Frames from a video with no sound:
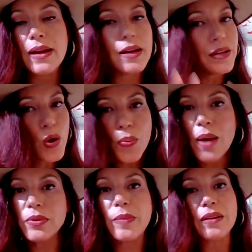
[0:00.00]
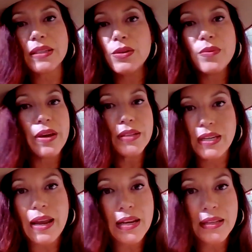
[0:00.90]
No problem. I'll see you there
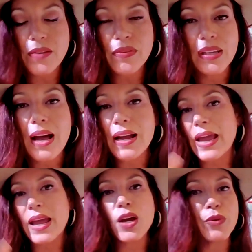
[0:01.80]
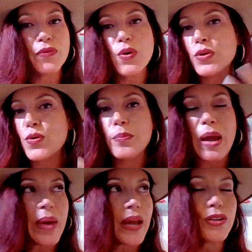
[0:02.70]
tonight at 7 o'clock. I hang up the phone, go to my
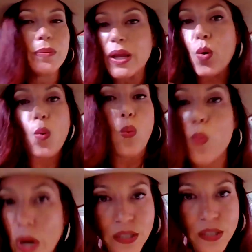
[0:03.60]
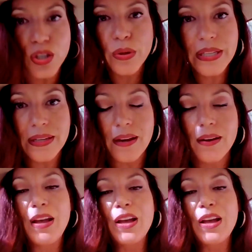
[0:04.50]
manager. I'm like, what's a short sale?